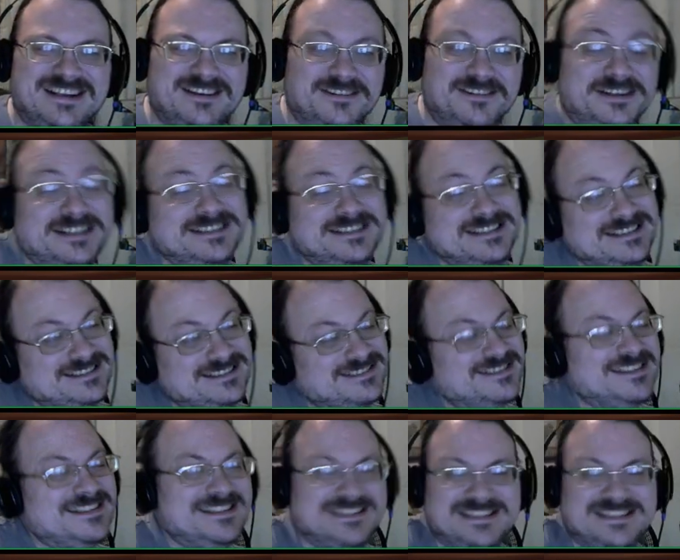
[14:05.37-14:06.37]
Well, you know,
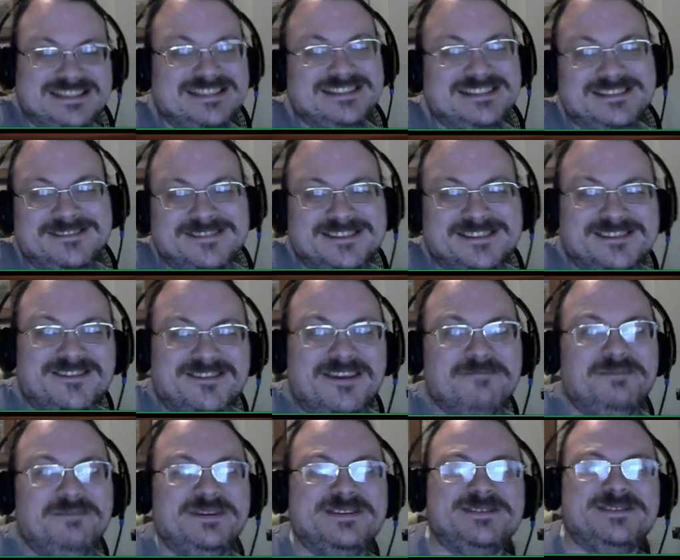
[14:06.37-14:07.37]
Edison was a
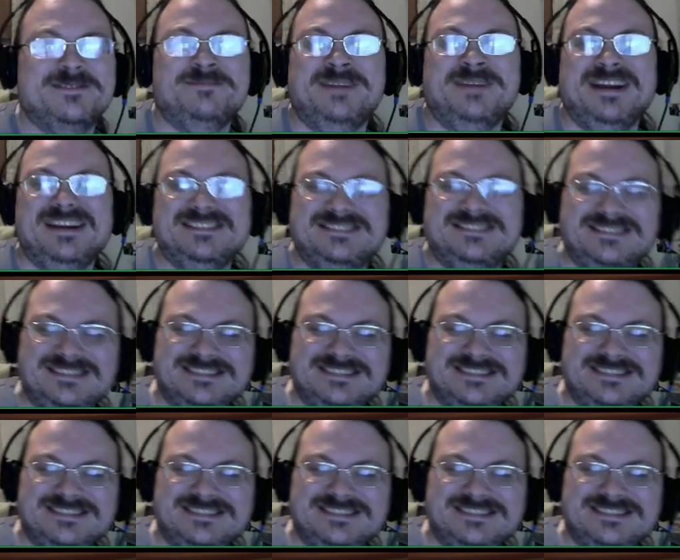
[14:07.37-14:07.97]
great businessman.